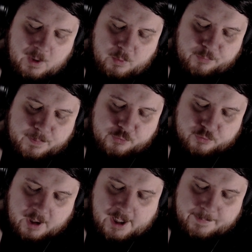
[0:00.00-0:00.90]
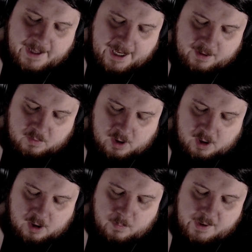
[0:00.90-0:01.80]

was prescribed Adderall